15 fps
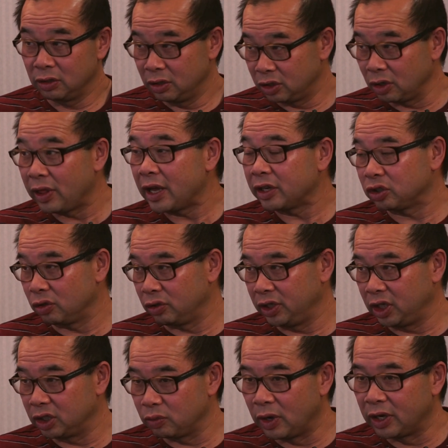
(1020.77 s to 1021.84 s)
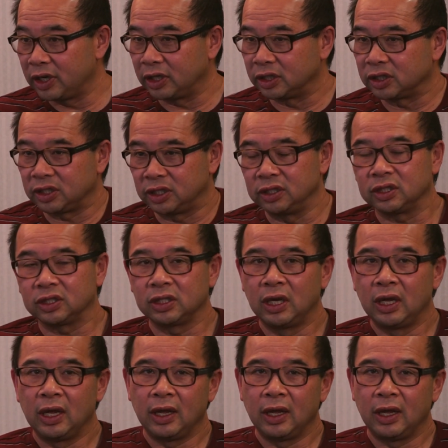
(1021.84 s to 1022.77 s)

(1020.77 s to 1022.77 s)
So that certainly is one instance.